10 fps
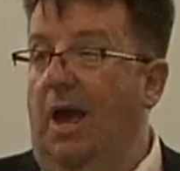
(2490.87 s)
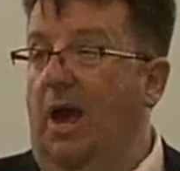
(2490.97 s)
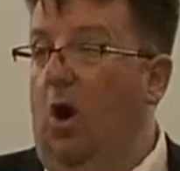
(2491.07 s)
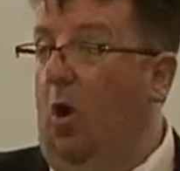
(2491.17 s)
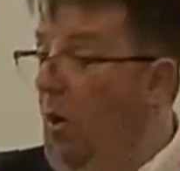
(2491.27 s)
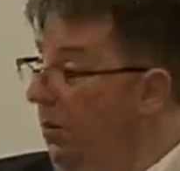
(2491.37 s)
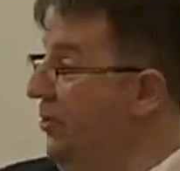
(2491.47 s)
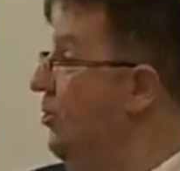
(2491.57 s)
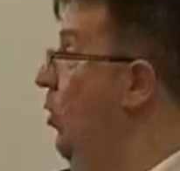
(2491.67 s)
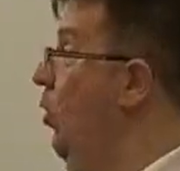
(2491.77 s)

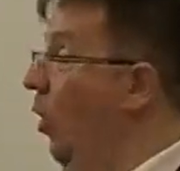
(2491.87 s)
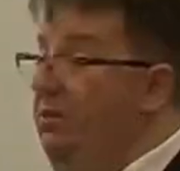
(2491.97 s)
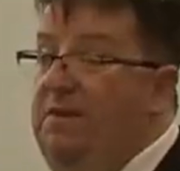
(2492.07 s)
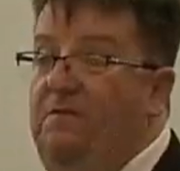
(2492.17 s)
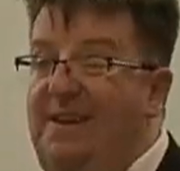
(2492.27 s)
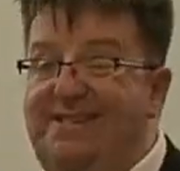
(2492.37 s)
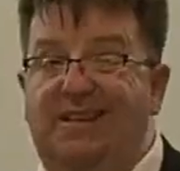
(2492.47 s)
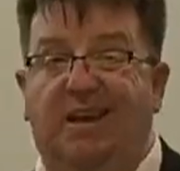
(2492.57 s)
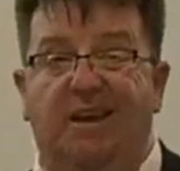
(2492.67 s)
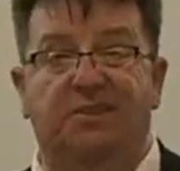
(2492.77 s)
Also, God
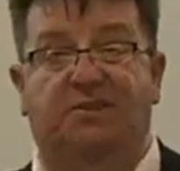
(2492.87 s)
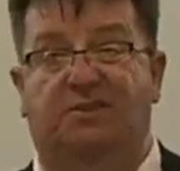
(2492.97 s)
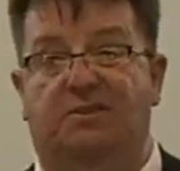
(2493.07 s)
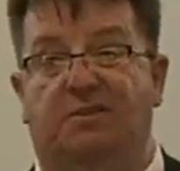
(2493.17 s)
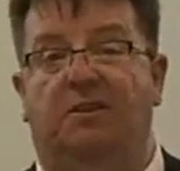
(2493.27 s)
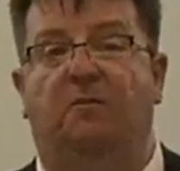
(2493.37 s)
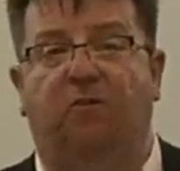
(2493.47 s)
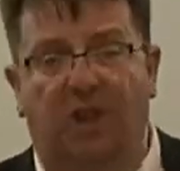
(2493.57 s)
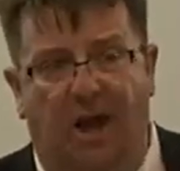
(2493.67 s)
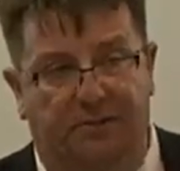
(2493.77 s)
investigates the
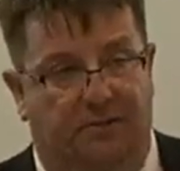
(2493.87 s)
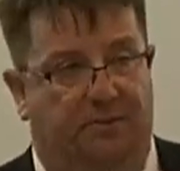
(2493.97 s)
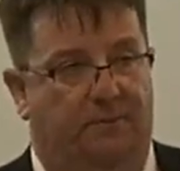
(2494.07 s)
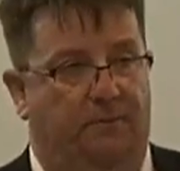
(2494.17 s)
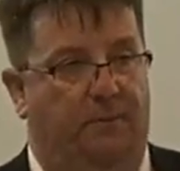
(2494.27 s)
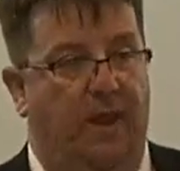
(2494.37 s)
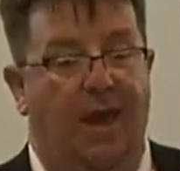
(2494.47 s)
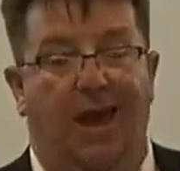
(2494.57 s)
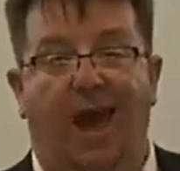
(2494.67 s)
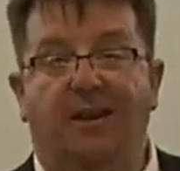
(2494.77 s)
flood.
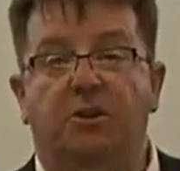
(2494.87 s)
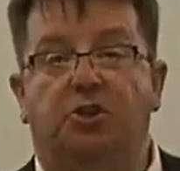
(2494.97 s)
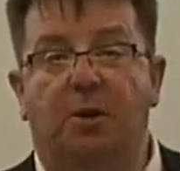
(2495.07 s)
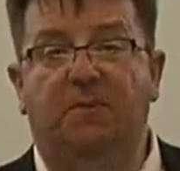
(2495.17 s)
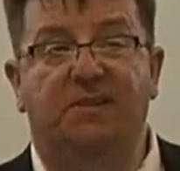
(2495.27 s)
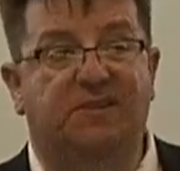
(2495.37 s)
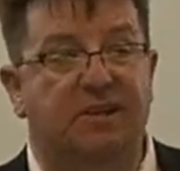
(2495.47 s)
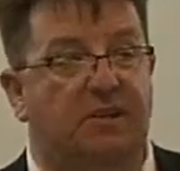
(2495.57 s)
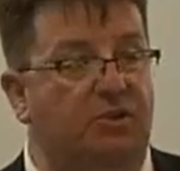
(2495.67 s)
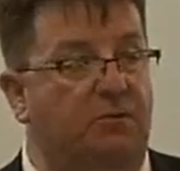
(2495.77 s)
And in chapter
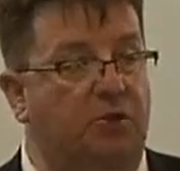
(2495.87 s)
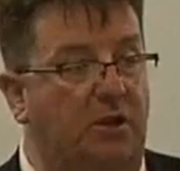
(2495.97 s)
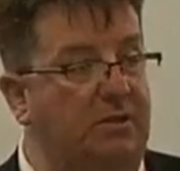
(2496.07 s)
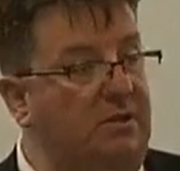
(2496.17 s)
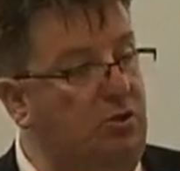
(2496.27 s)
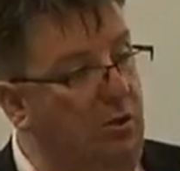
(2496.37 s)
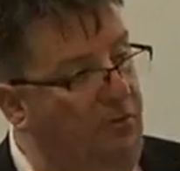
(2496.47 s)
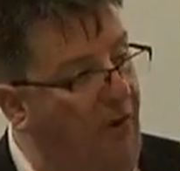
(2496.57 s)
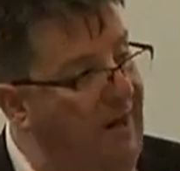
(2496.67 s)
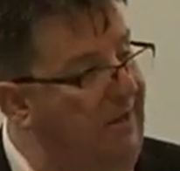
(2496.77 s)
6 of Genesis, you'll
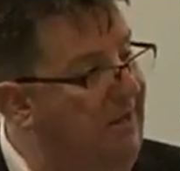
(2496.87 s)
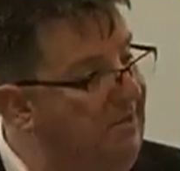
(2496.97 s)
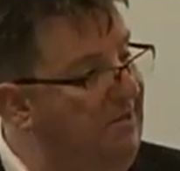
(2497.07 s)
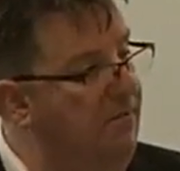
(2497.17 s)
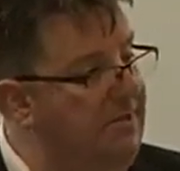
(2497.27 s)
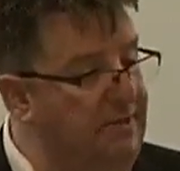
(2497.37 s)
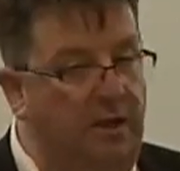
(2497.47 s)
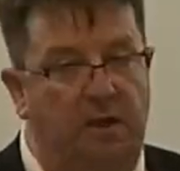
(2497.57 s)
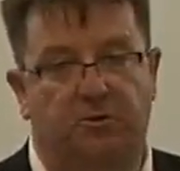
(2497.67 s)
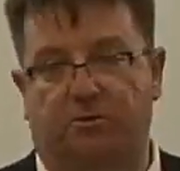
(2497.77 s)
find his
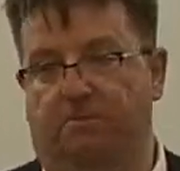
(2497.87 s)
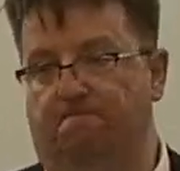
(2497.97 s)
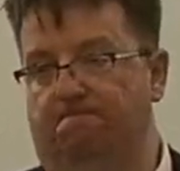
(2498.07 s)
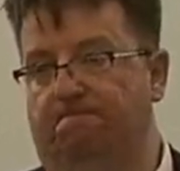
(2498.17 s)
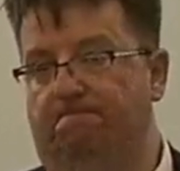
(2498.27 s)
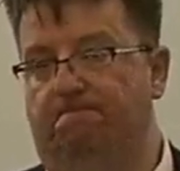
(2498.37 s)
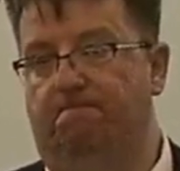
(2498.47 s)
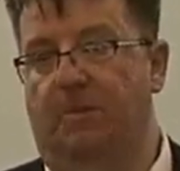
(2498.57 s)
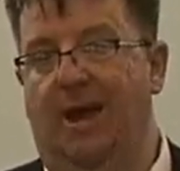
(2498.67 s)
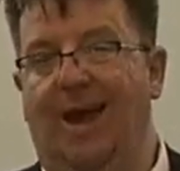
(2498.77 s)
investigation.
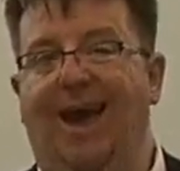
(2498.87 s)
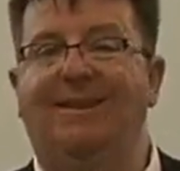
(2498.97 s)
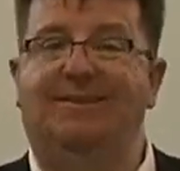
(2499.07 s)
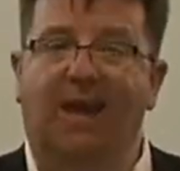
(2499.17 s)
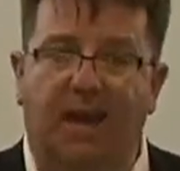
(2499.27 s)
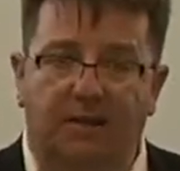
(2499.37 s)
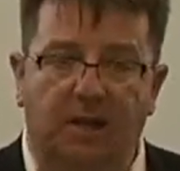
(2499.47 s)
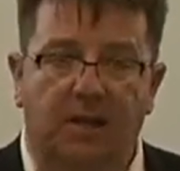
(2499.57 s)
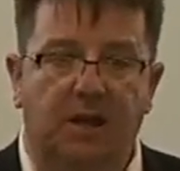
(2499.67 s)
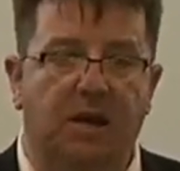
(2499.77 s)
And then
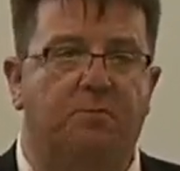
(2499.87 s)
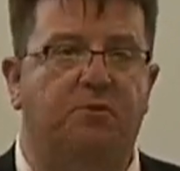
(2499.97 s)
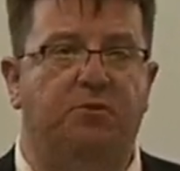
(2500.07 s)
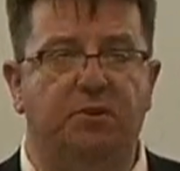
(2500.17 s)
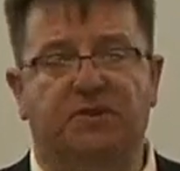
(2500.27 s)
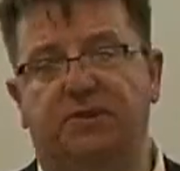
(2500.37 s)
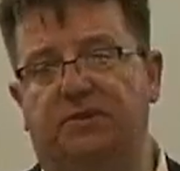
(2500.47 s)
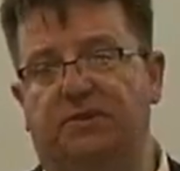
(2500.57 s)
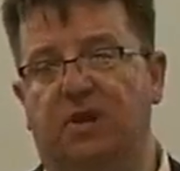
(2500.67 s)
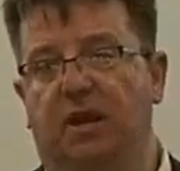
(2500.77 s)
he
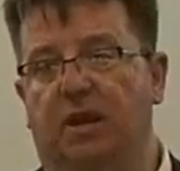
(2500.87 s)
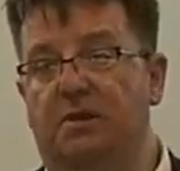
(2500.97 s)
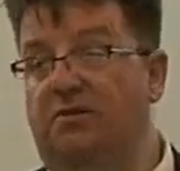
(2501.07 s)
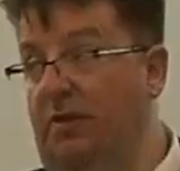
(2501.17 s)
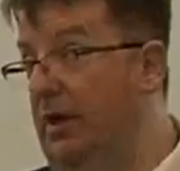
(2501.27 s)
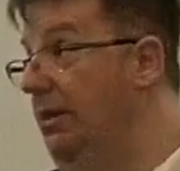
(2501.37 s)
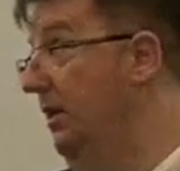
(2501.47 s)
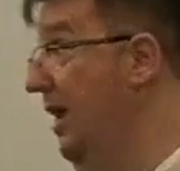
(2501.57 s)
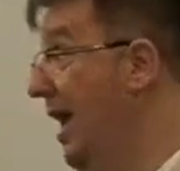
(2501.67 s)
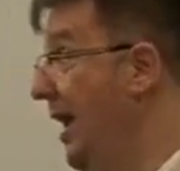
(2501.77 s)
produces his verdict.
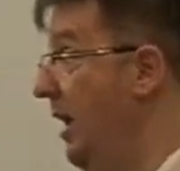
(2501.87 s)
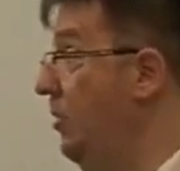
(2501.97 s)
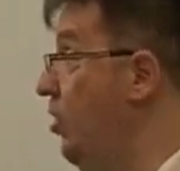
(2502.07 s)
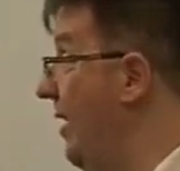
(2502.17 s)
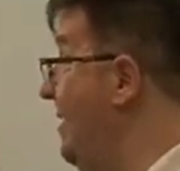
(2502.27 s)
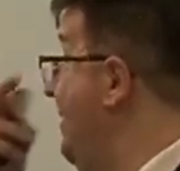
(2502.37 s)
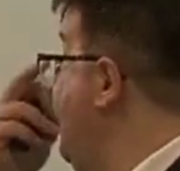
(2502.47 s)
In Genesis